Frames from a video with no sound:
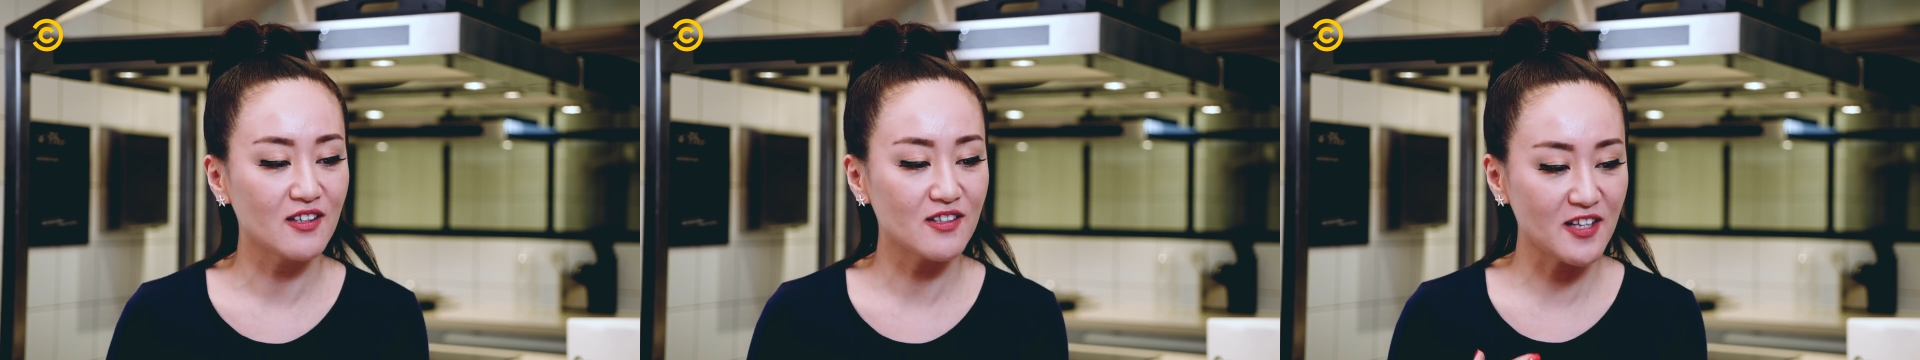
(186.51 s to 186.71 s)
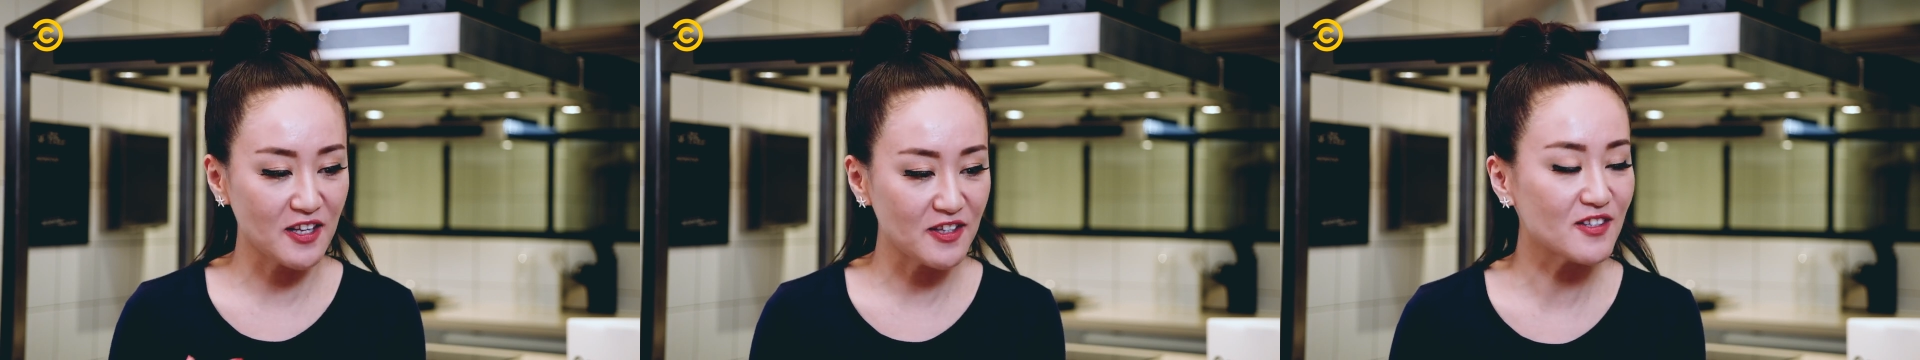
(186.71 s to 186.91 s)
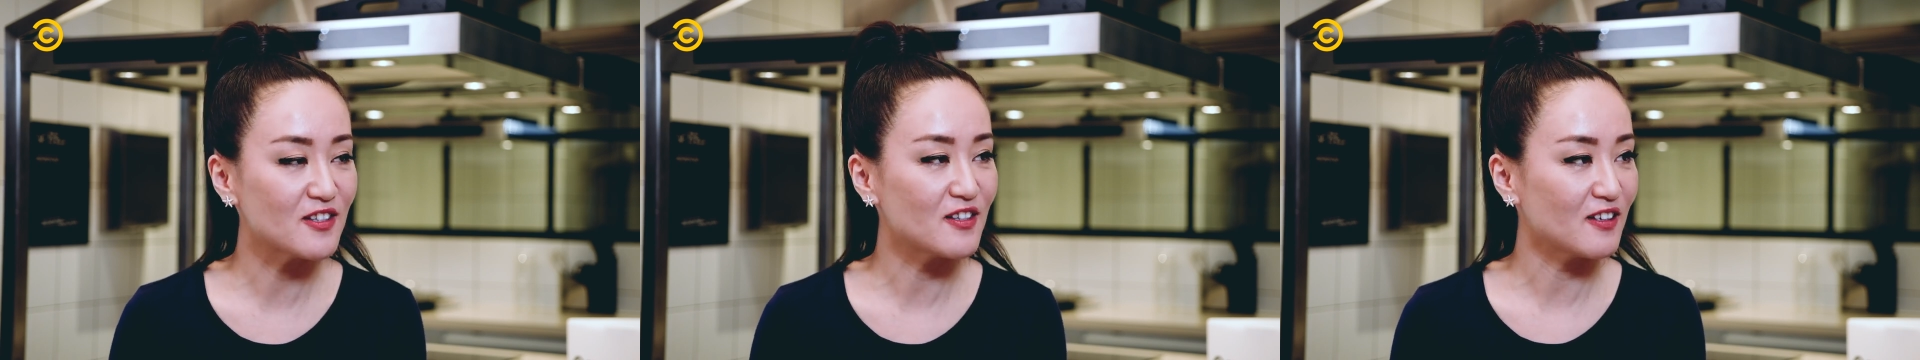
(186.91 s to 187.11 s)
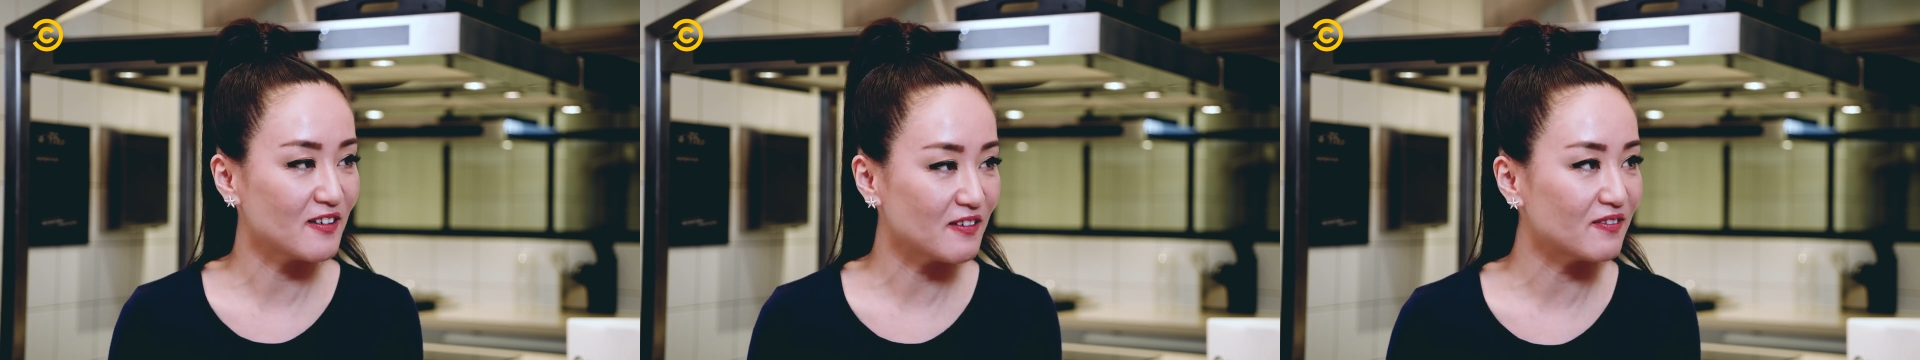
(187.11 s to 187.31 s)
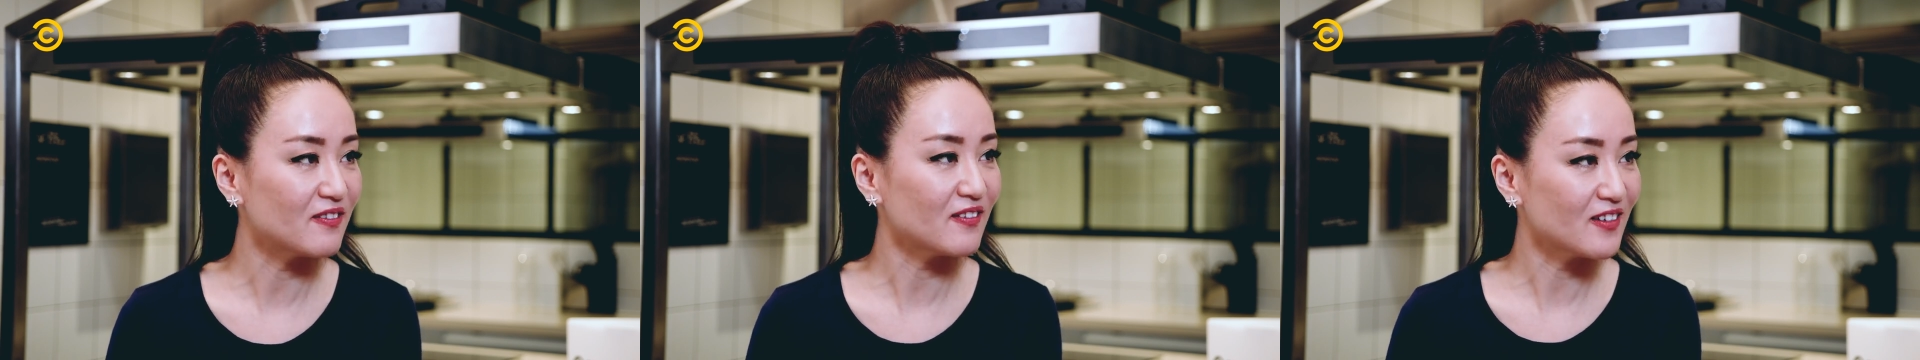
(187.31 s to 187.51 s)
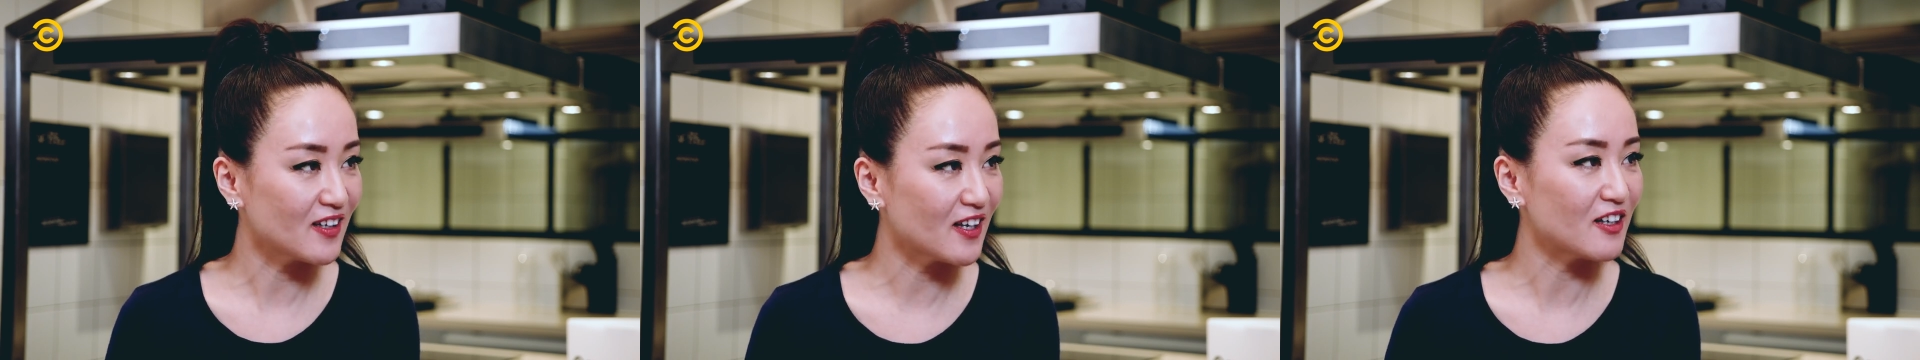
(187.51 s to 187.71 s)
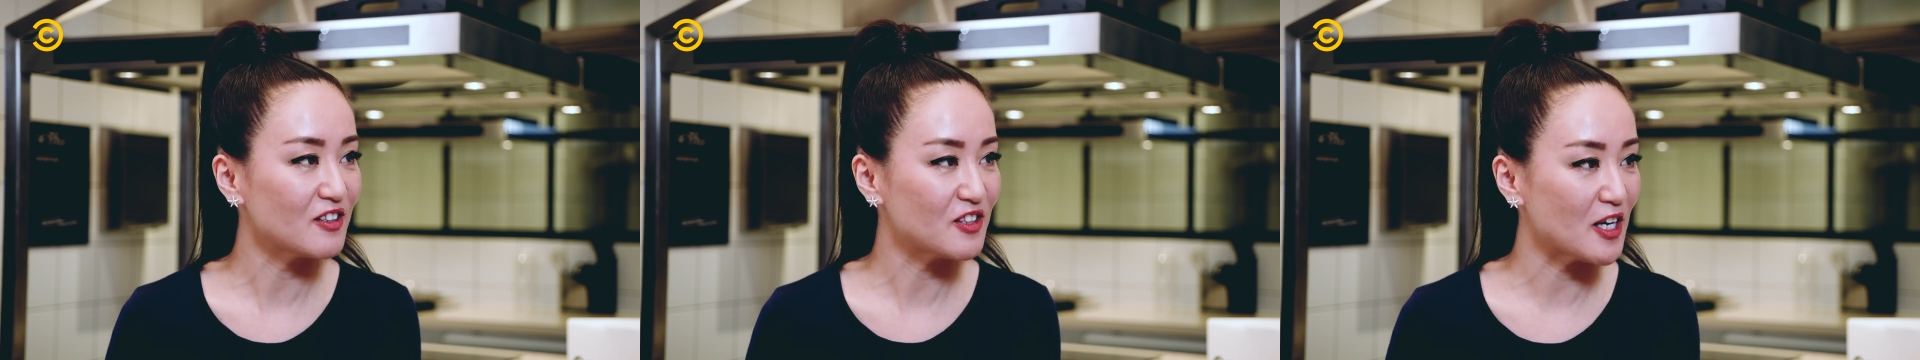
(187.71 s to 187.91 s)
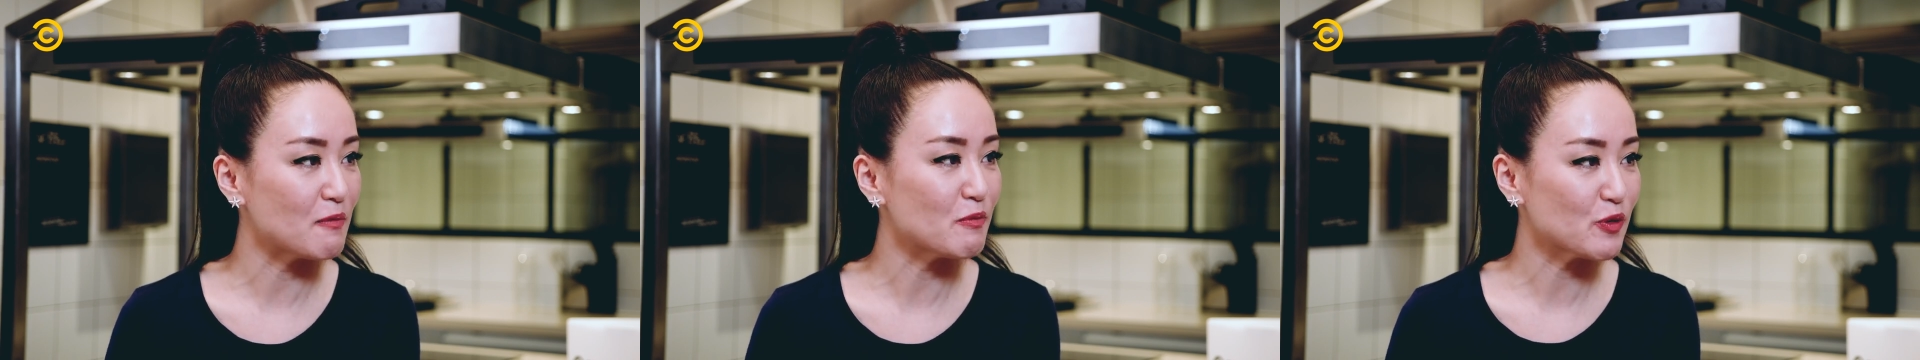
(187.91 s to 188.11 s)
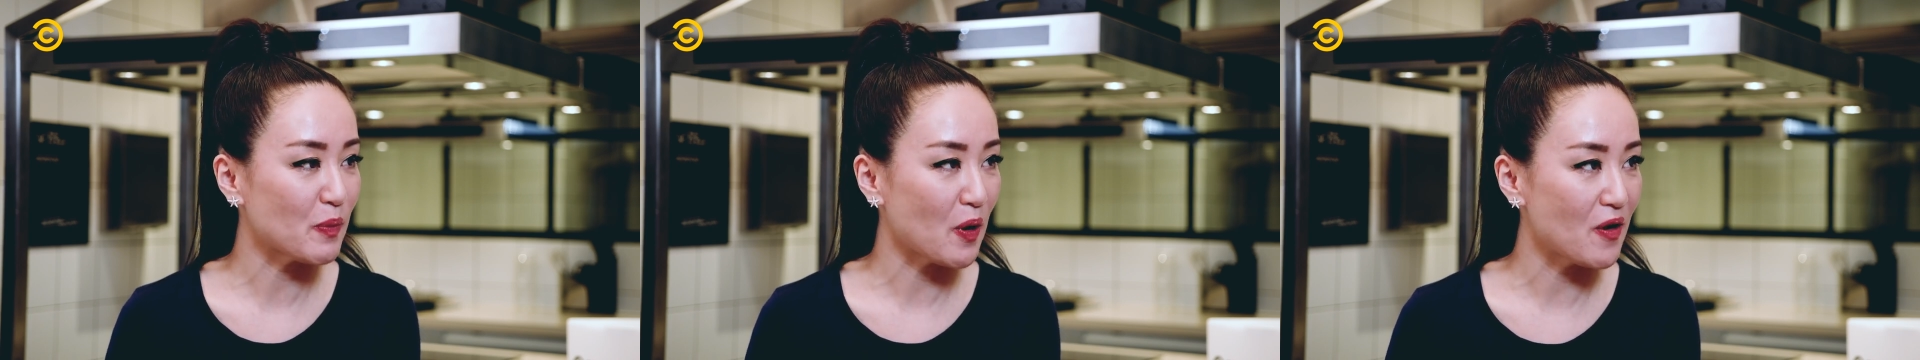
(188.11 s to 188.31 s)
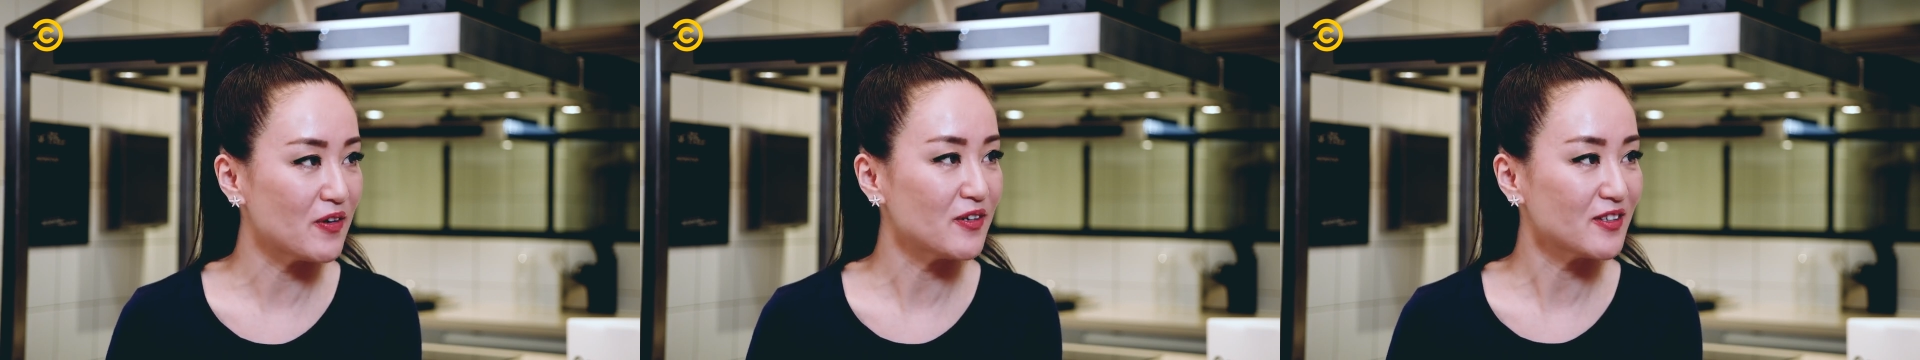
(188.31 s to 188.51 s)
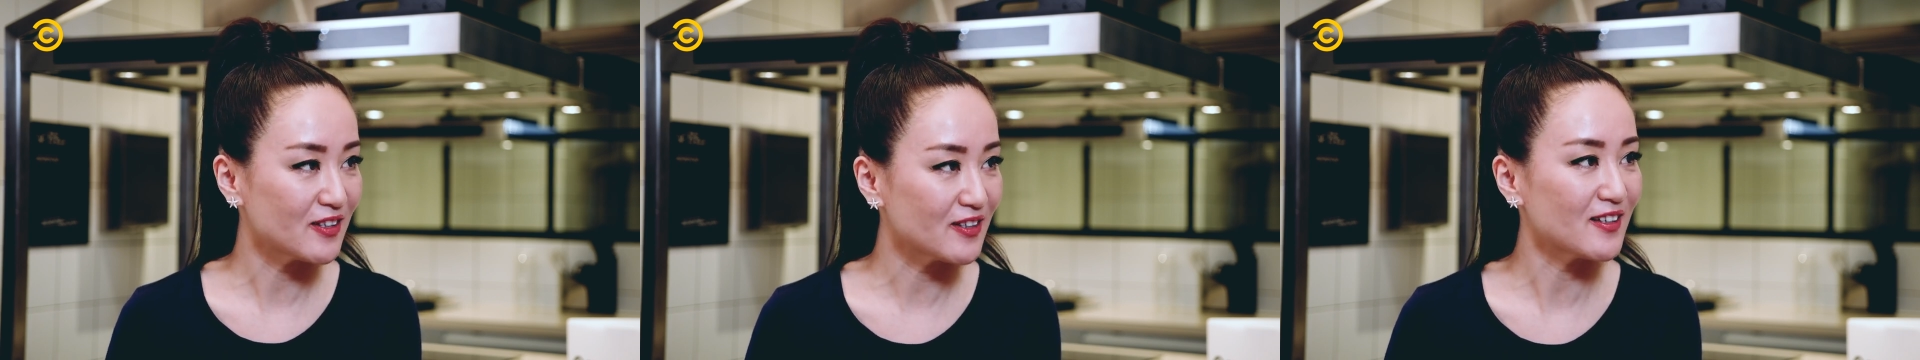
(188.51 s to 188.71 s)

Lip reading: sensitive, like James Bond.